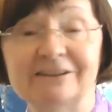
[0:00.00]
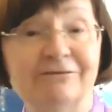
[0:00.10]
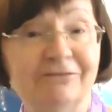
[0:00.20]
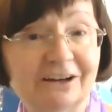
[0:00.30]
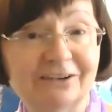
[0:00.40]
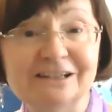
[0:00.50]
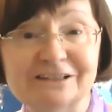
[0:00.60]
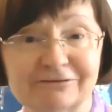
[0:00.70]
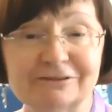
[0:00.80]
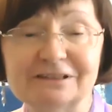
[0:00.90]
They're very
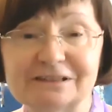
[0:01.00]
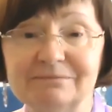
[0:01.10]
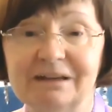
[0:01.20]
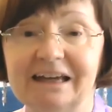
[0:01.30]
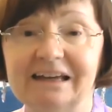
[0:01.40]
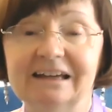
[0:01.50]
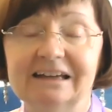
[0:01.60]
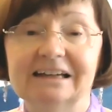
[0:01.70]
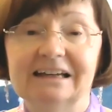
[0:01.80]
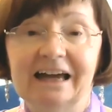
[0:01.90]
different to me,
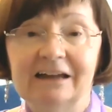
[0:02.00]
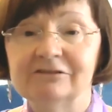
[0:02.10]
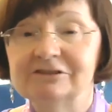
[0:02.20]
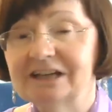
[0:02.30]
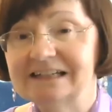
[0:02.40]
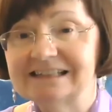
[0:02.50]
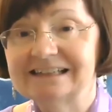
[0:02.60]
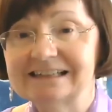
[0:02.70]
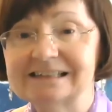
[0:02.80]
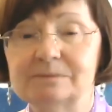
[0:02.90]

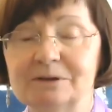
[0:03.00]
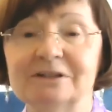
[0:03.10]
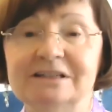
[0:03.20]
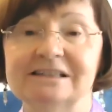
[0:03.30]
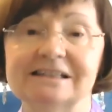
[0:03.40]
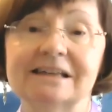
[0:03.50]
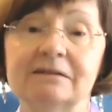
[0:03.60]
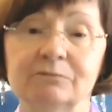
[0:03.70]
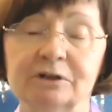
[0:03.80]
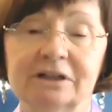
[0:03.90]
energetic experiences
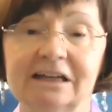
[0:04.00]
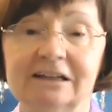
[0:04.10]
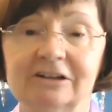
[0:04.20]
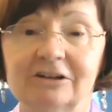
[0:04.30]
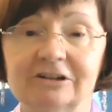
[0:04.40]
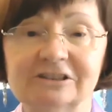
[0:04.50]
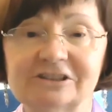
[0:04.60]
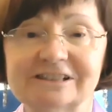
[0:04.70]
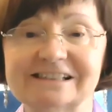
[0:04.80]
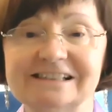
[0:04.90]
and working in
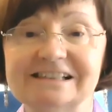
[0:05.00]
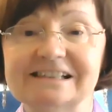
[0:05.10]
consciousness.